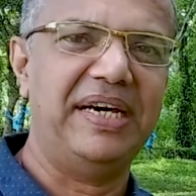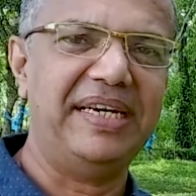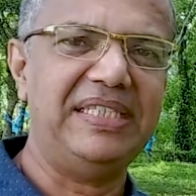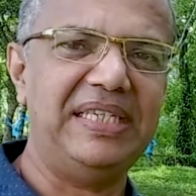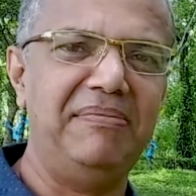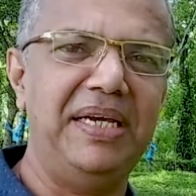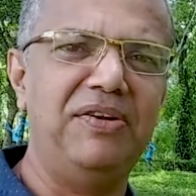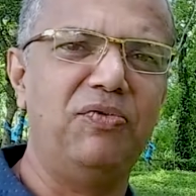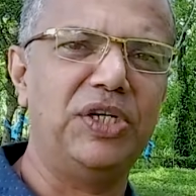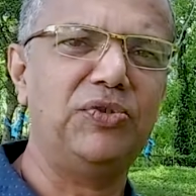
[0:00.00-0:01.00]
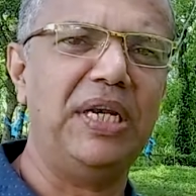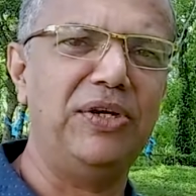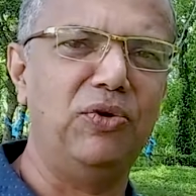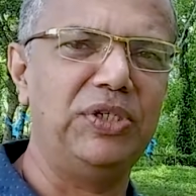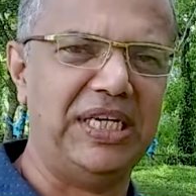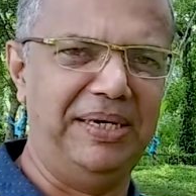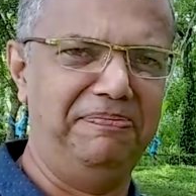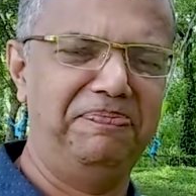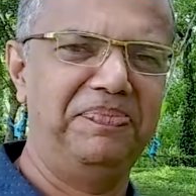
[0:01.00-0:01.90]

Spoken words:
arrest him in virtually no time.